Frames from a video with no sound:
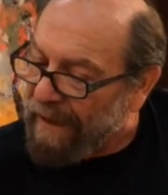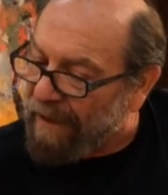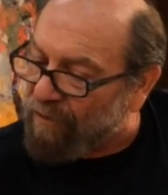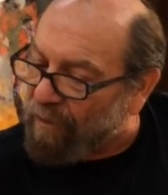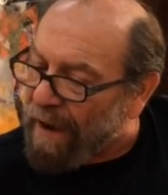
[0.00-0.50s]

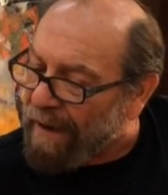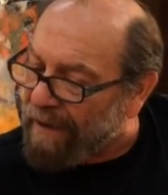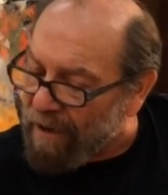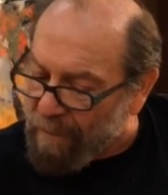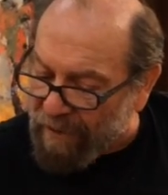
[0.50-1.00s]
It's ragged
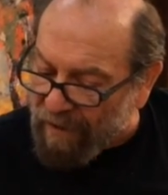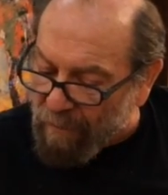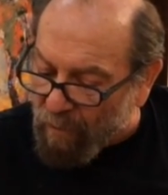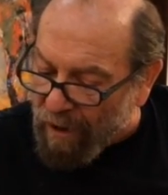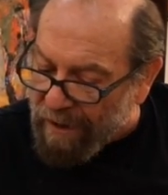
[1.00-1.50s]
here because
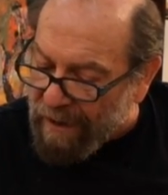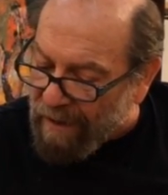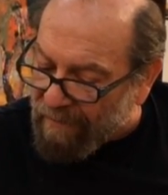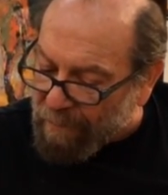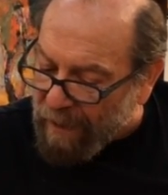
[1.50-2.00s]
I'm running
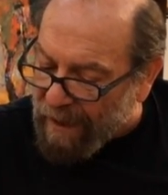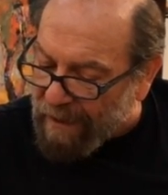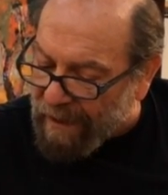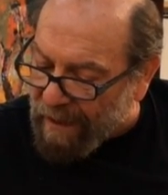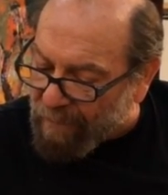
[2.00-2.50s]
out of
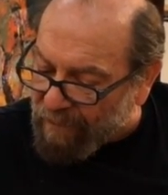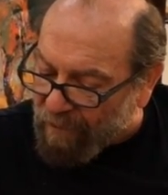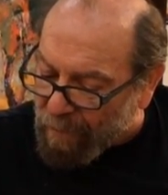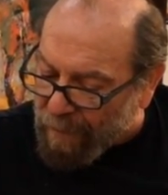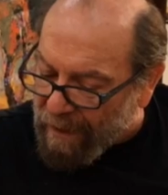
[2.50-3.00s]
paint and I'm
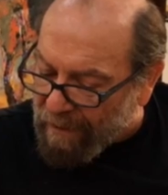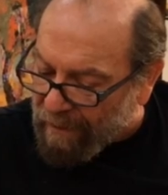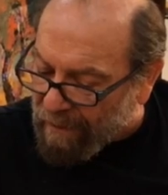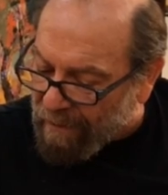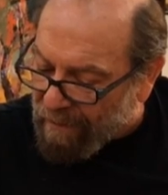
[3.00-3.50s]
still
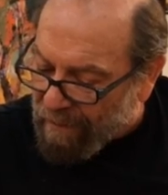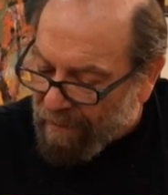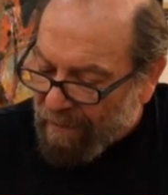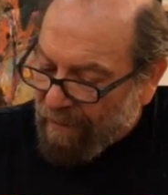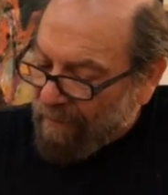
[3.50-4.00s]
painting.
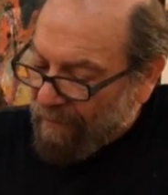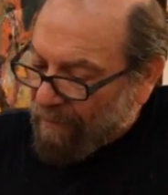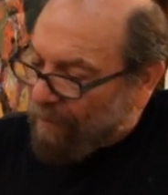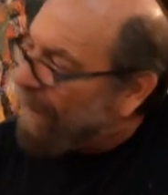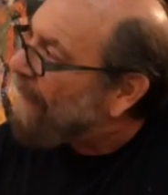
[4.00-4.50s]

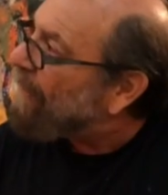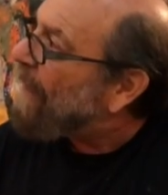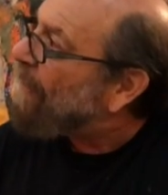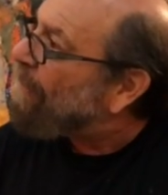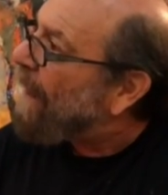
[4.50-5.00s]
So I get
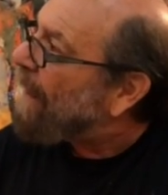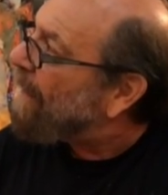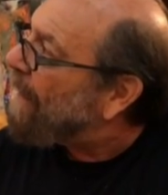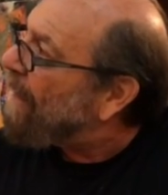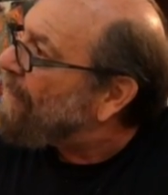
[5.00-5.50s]
that
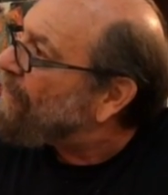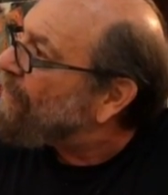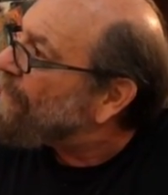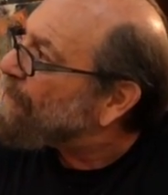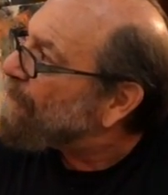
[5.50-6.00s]
ragged edge.
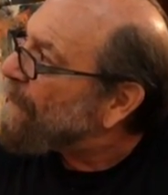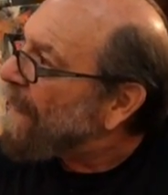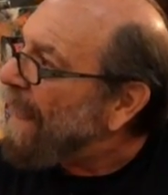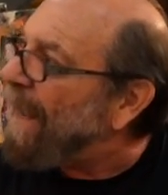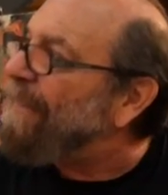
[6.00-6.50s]

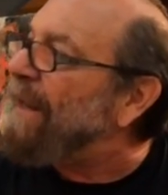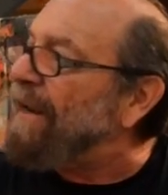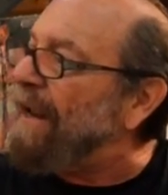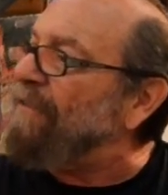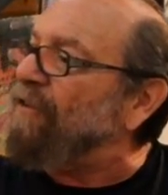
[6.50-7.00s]
And then
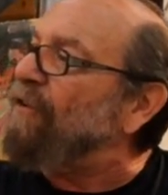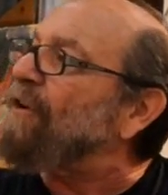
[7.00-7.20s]
Nancy, you